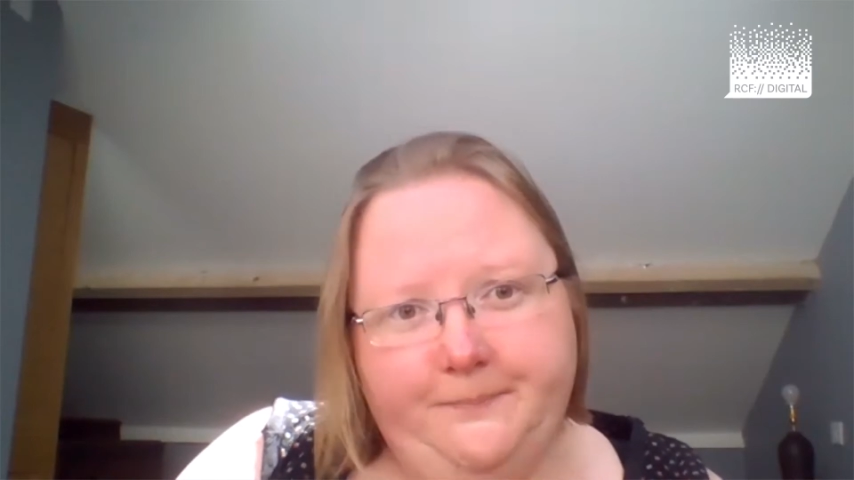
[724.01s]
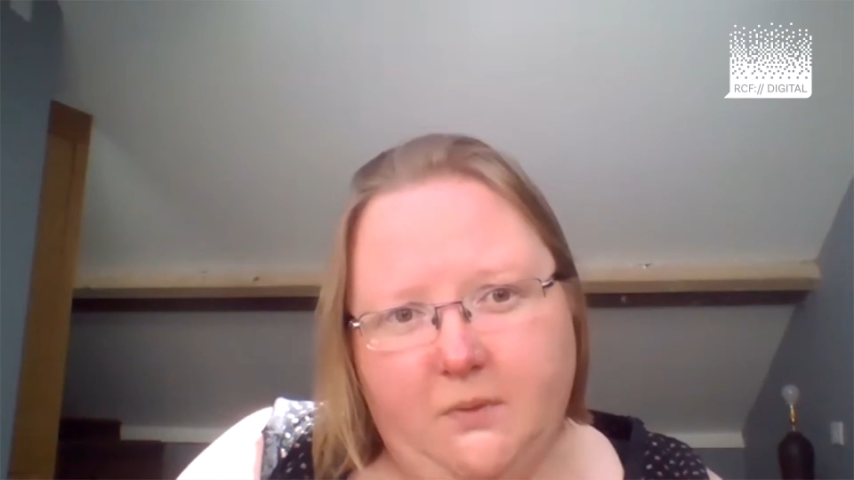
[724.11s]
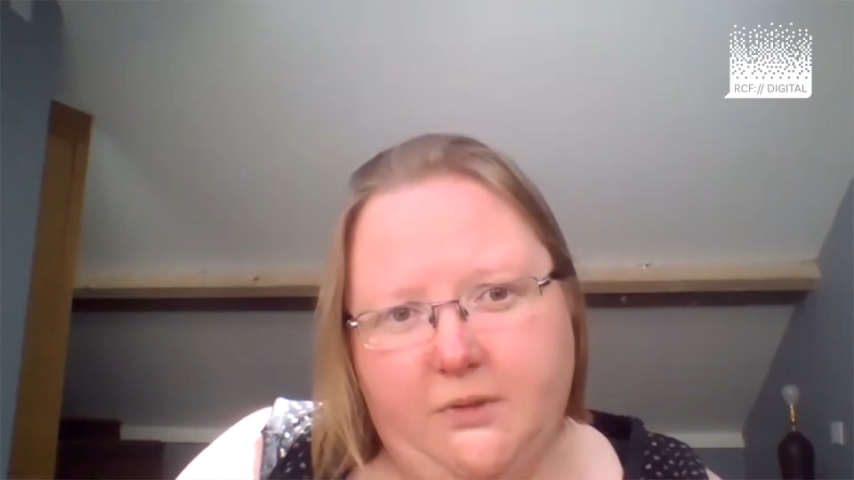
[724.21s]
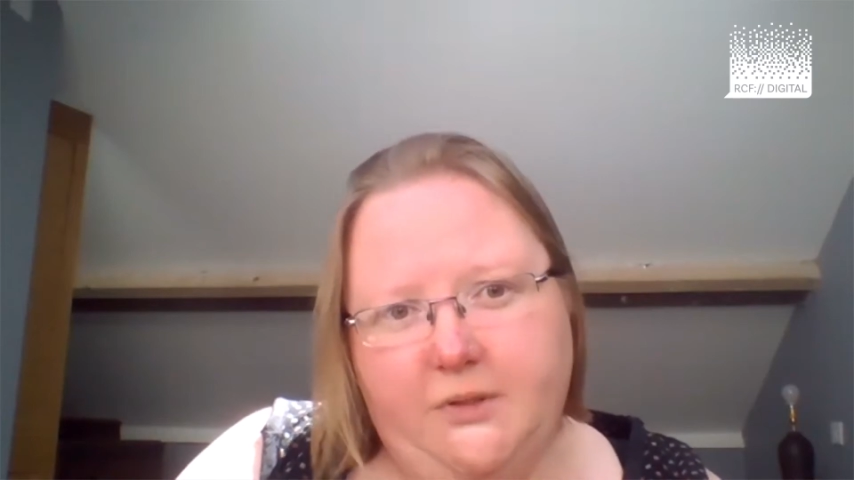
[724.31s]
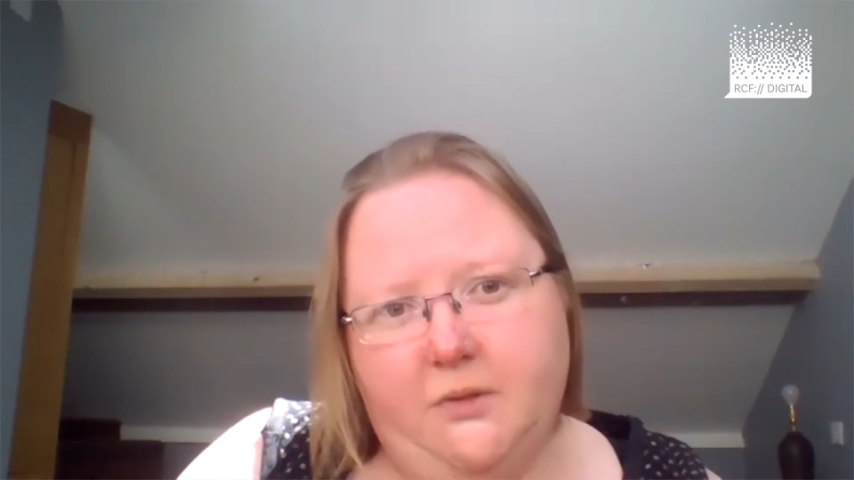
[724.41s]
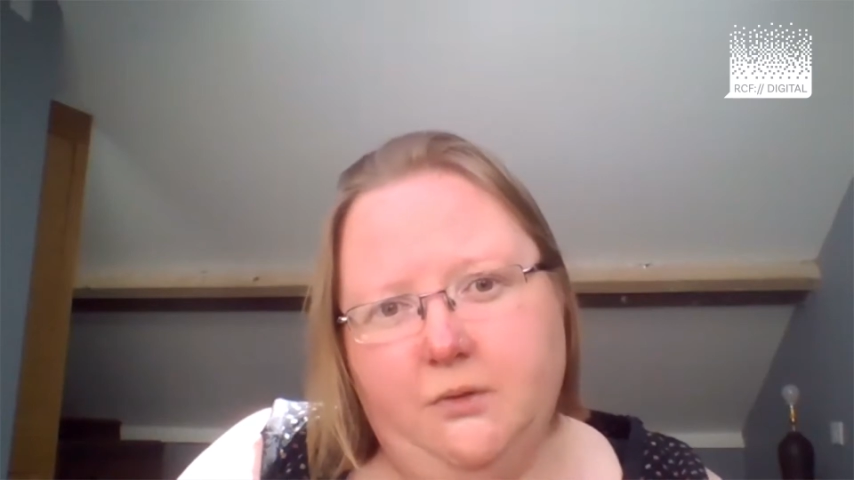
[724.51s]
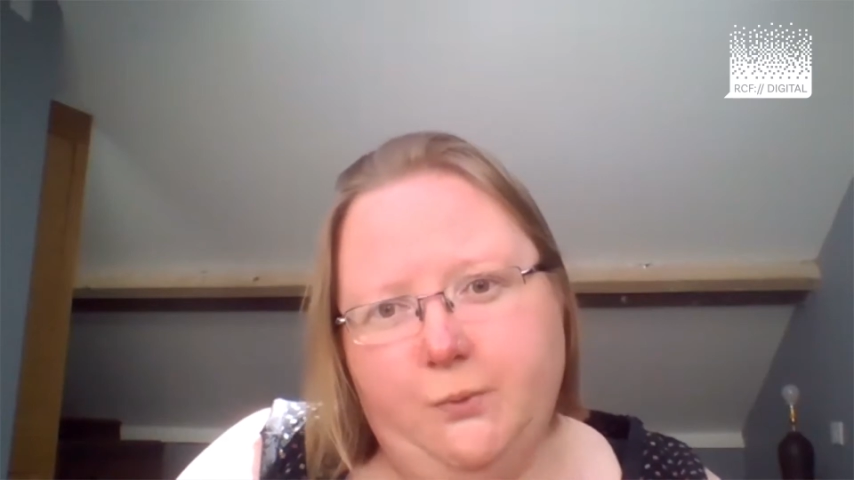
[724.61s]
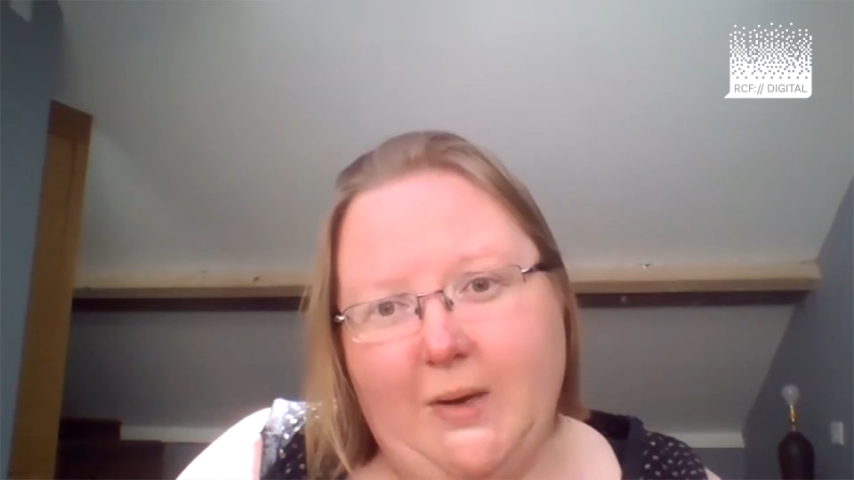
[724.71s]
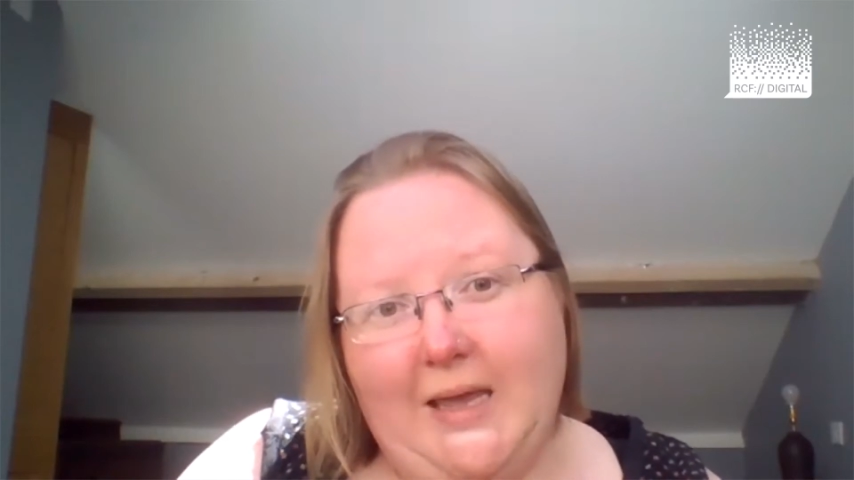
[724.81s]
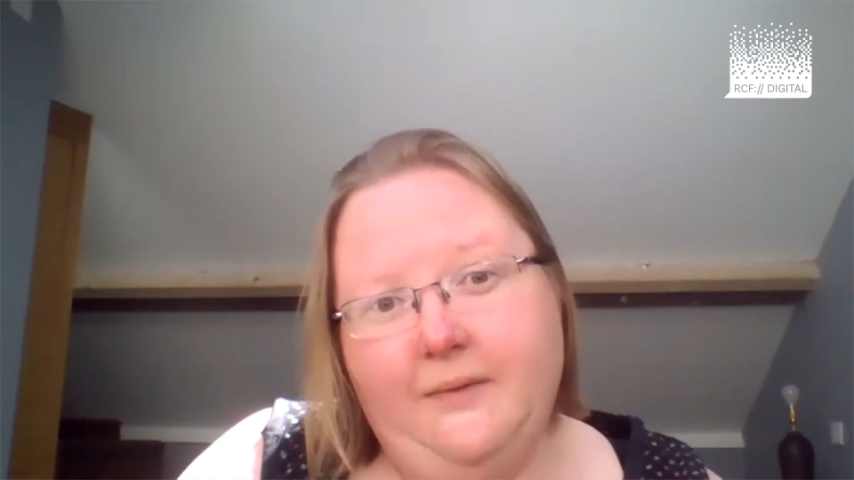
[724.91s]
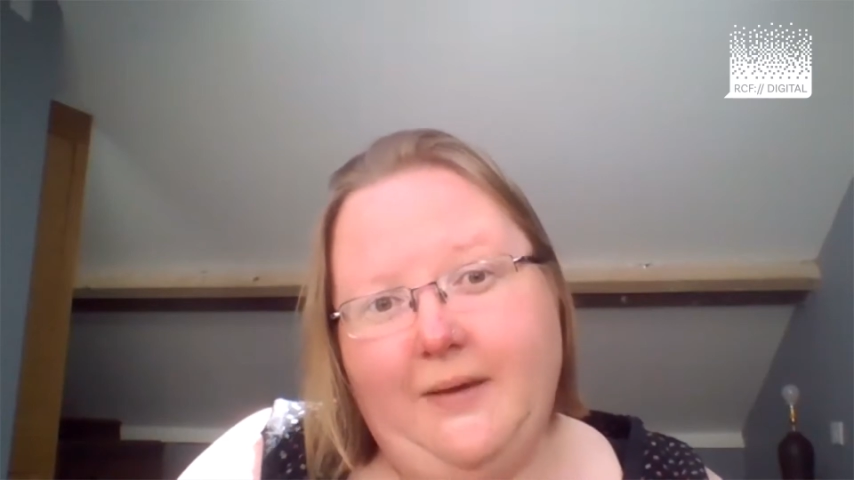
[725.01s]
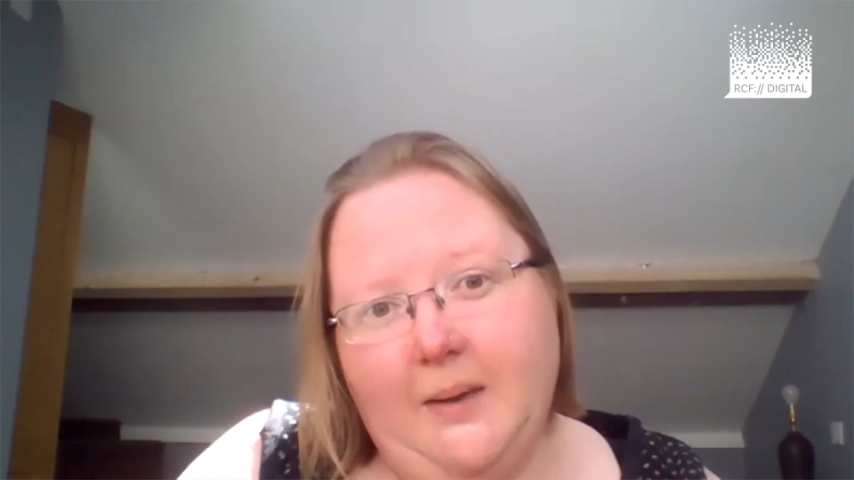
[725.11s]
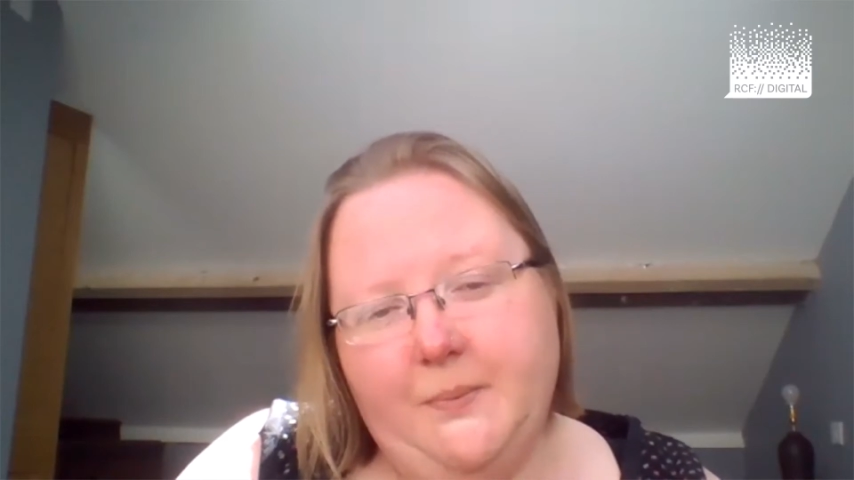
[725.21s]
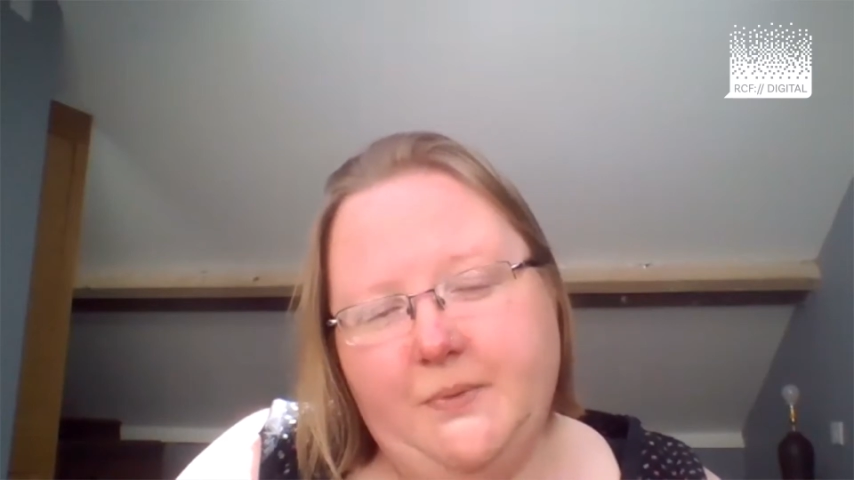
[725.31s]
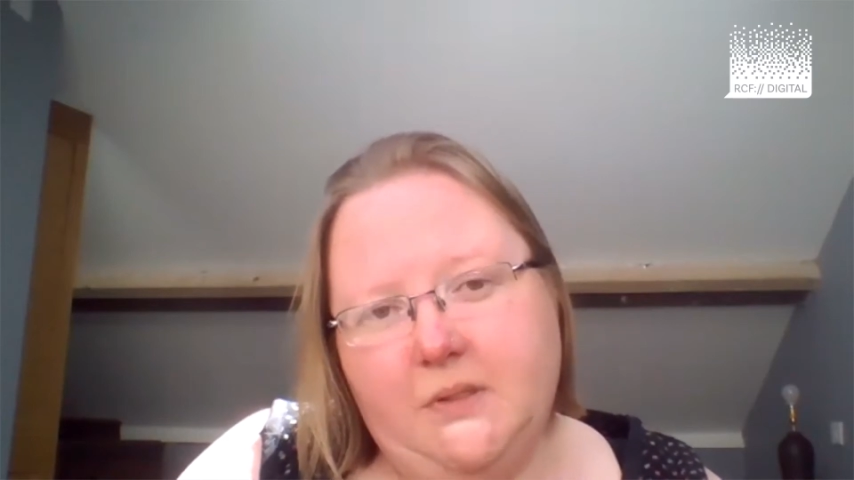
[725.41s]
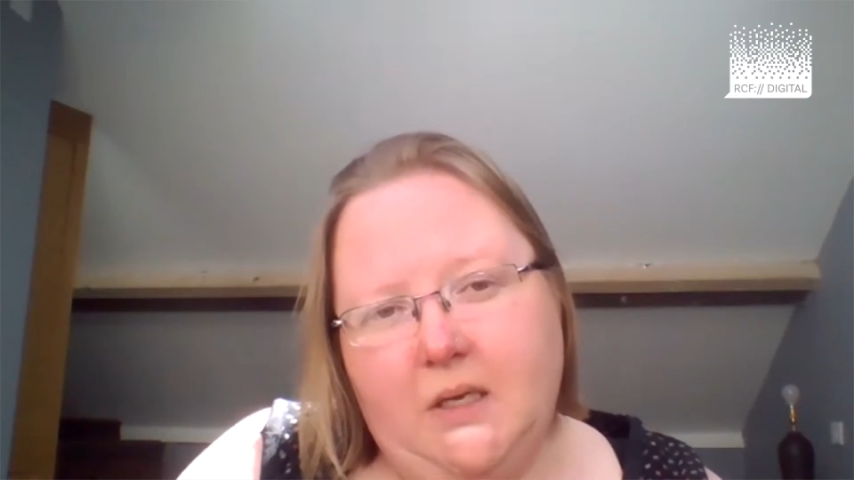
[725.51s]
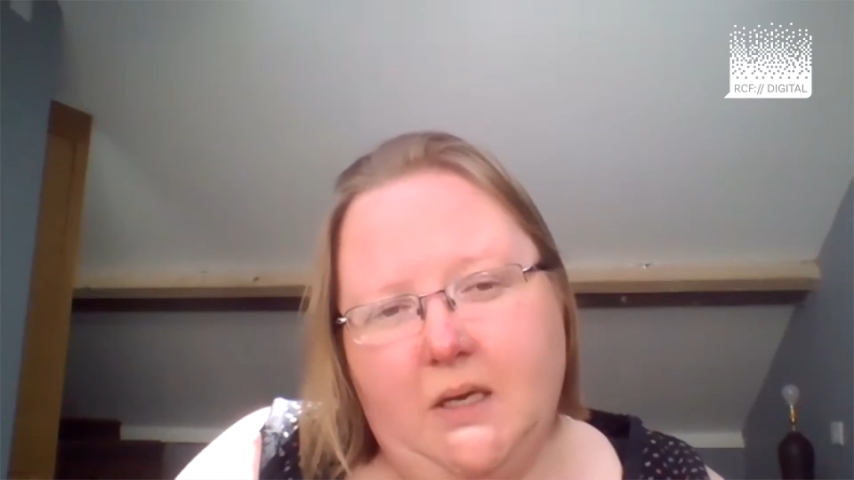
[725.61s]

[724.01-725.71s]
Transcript: which is called Wave Apps,